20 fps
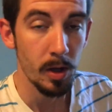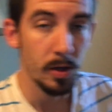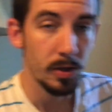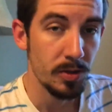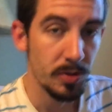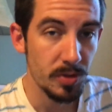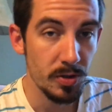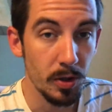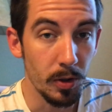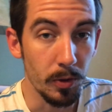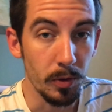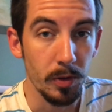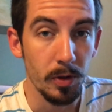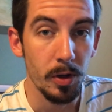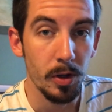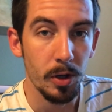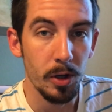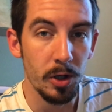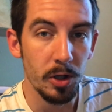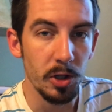So,
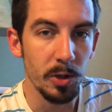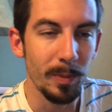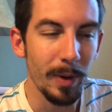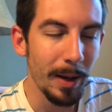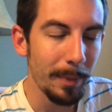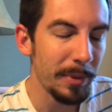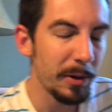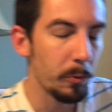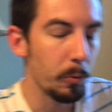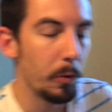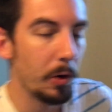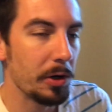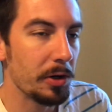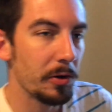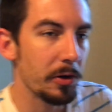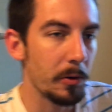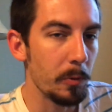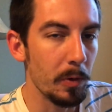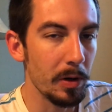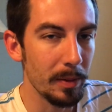you might be
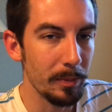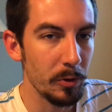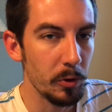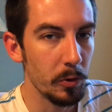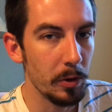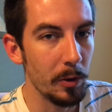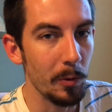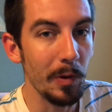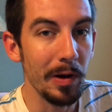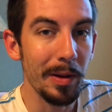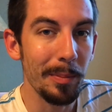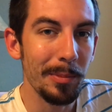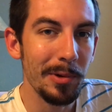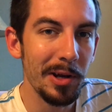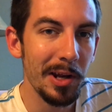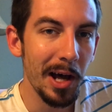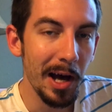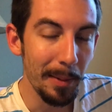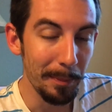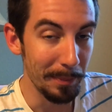wondering what I'm doing when I'm
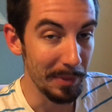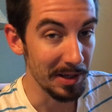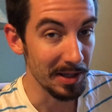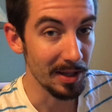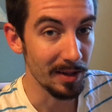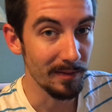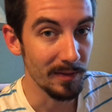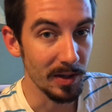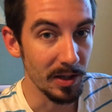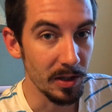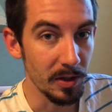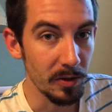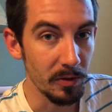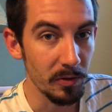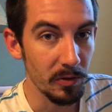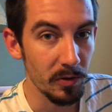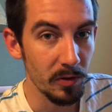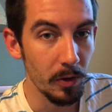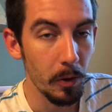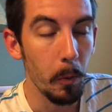not making
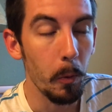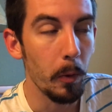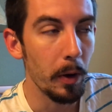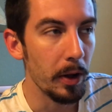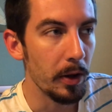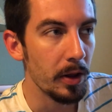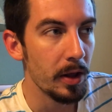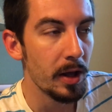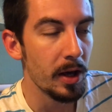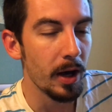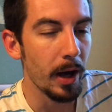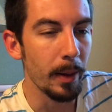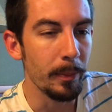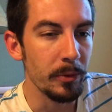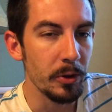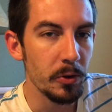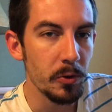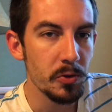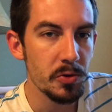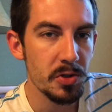videos. Well, I'm
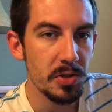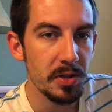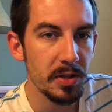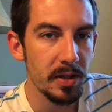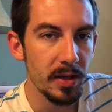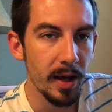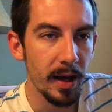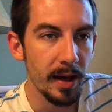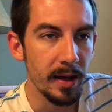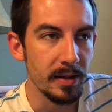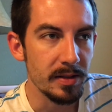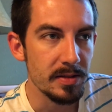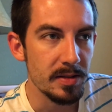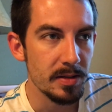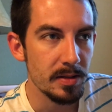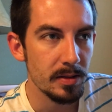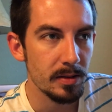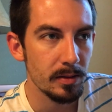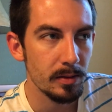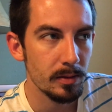usually at
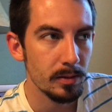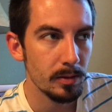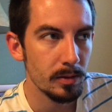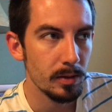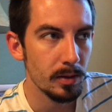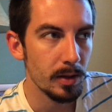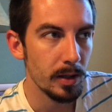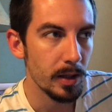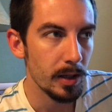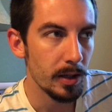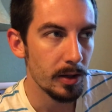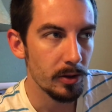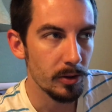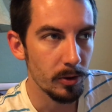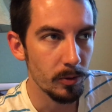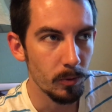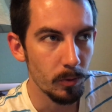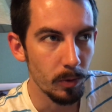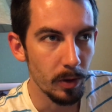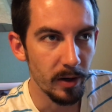
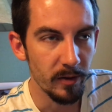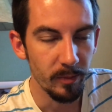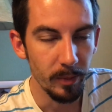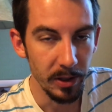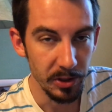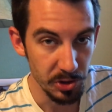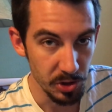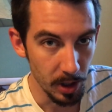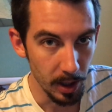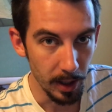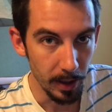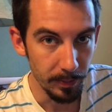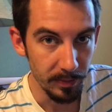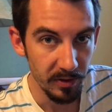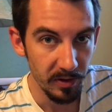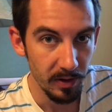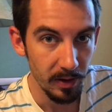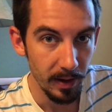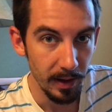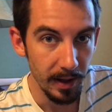either one of my
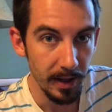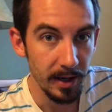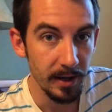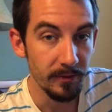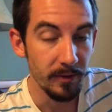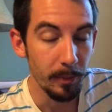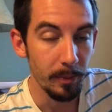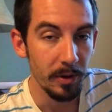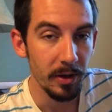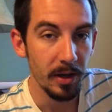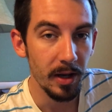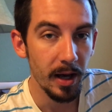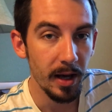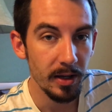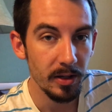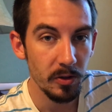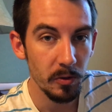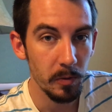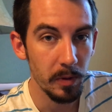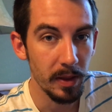jobs. And if I'm
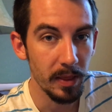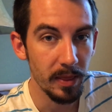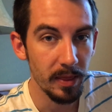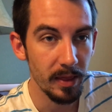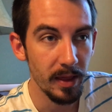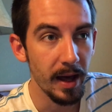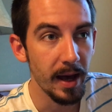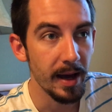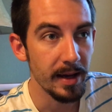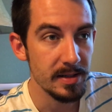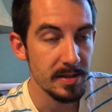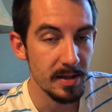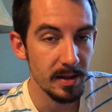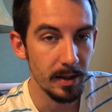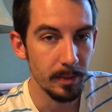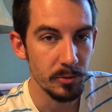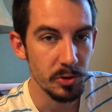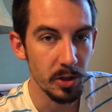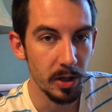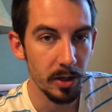not doing that,
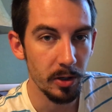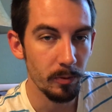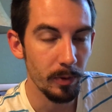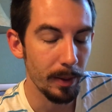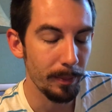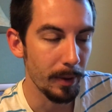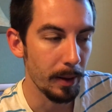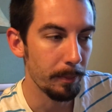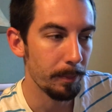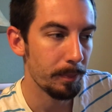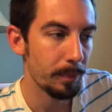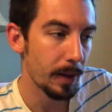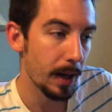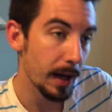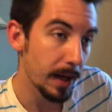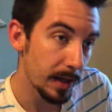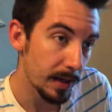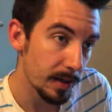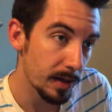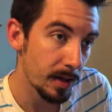then I'm trying to ride my
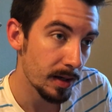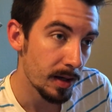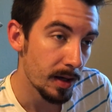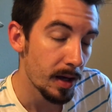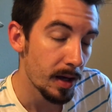bike,